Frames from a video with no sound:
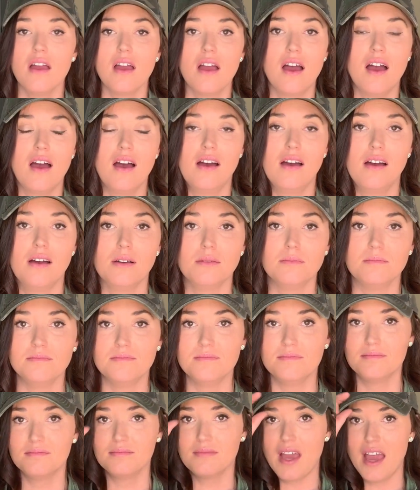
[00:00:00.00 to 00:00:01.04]

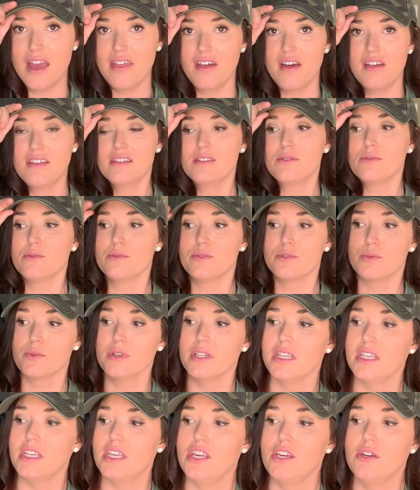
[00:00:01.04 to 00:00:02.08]
I thought this one was
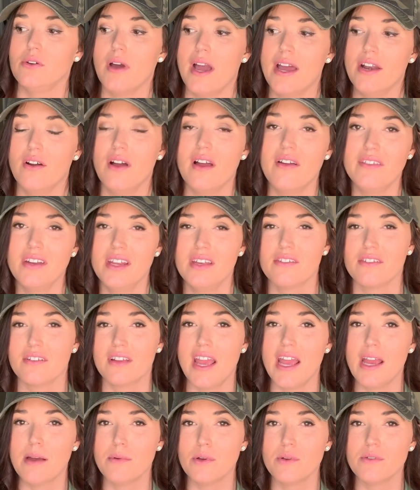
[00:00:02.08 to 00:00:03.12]
really cute. I don't have any other
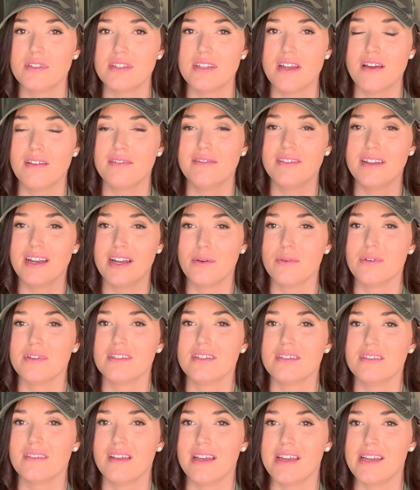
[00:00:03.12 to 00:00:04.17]
camo stuff, and I
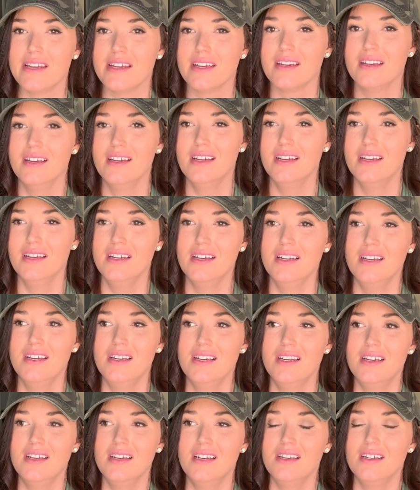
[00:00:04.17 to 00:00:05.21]
wasn't like
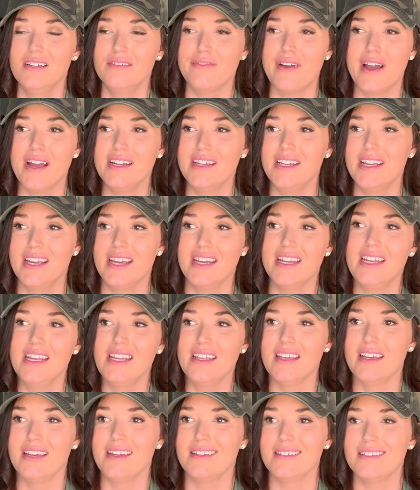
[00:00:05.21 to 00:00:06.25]
finding any
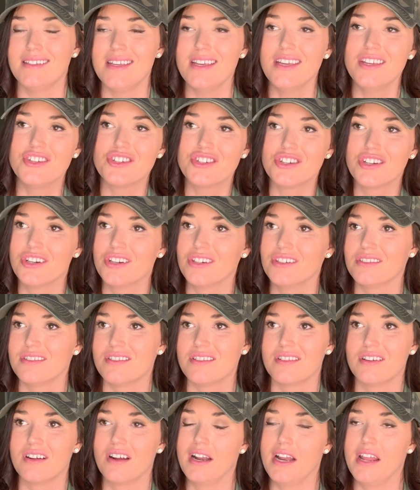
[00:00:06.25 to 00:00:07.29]
like
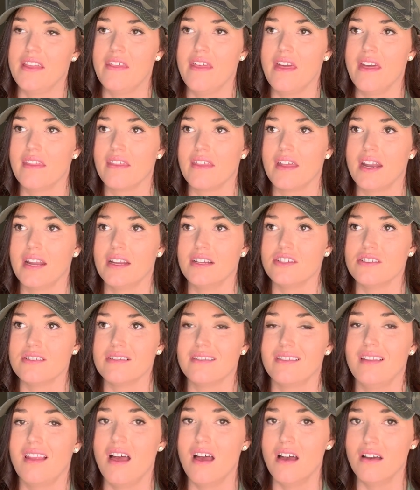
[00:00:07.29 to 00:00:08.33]
t-shirts or anything that I just
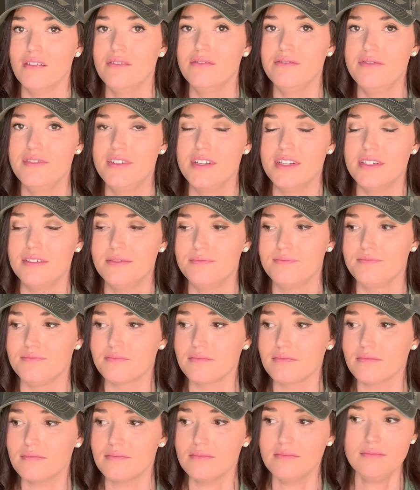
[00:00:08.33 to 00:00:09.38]
loved.
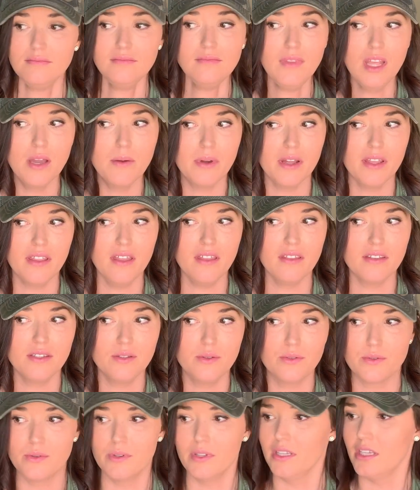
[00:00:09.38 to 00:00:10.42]
But I thought this
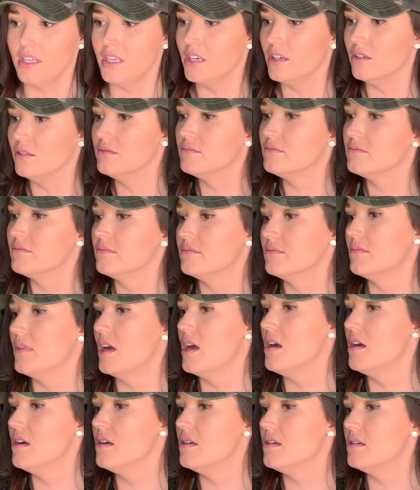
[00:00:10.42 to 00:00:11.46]
was really cute.
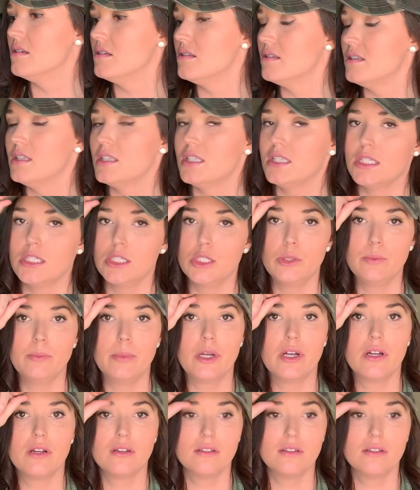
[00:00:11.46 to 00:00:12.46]
Super.